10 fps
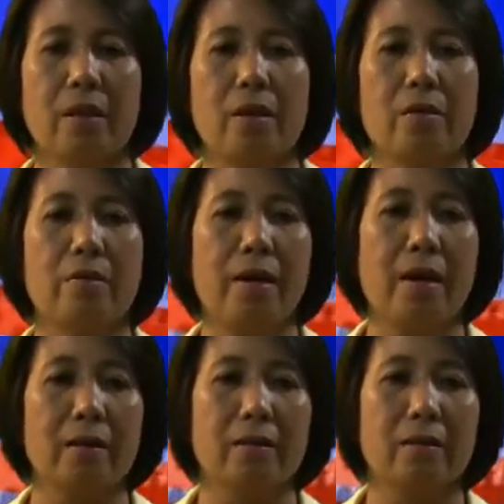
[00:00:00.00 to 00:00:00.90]

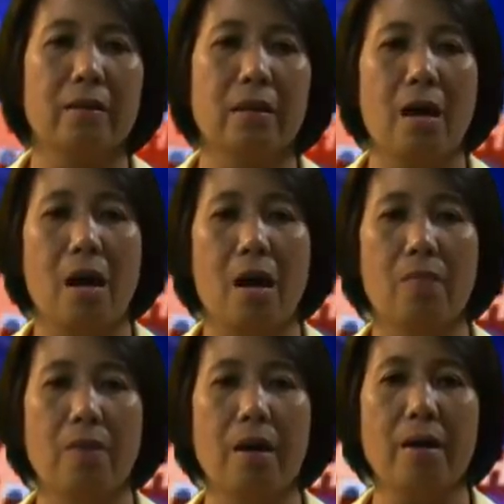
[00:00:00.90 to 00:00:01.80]
Correct.
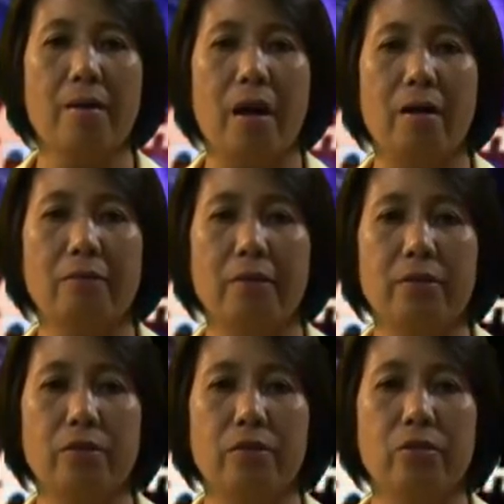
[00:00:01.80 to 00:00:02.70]
A bar graph
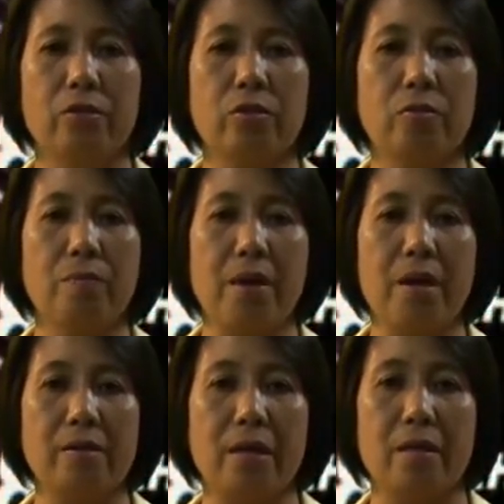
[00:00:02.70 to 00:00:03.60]
is used to
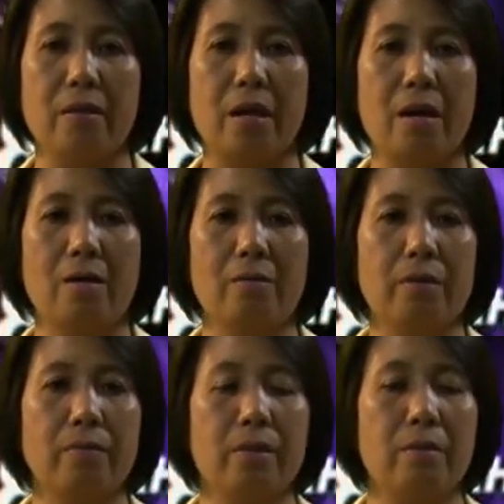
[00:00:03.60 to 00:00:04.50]
compare data
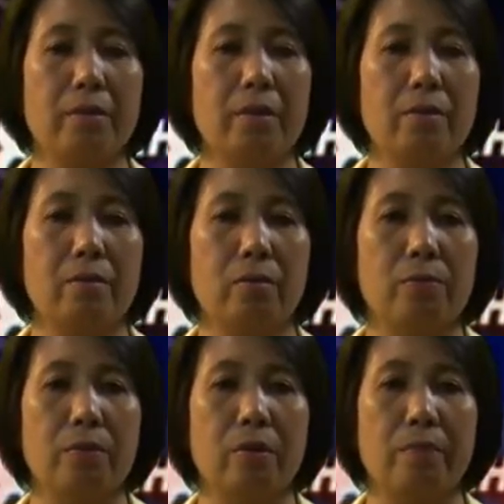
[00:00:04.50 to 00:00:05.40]
from different
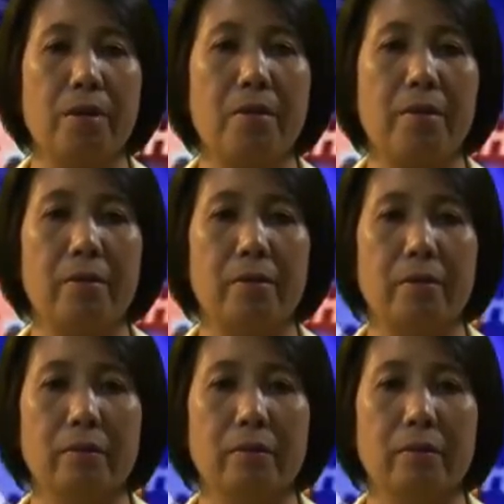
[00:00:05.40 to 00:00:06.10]
groups or period.